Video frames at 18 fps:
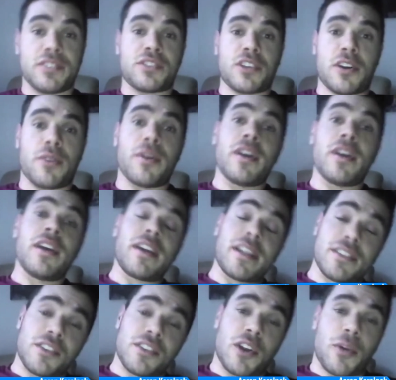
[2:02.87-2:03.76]
so,
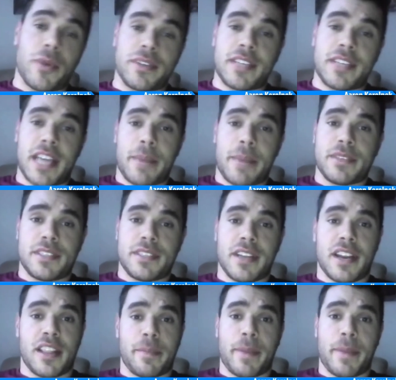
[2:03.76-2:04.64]
considering what Tampa's
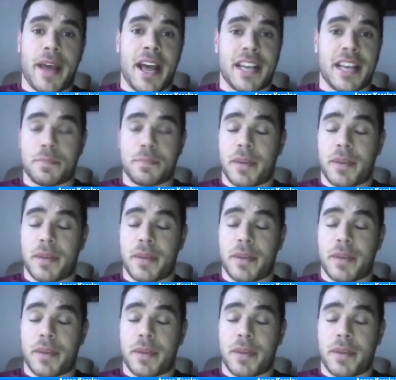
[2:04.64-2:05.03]
done in the past.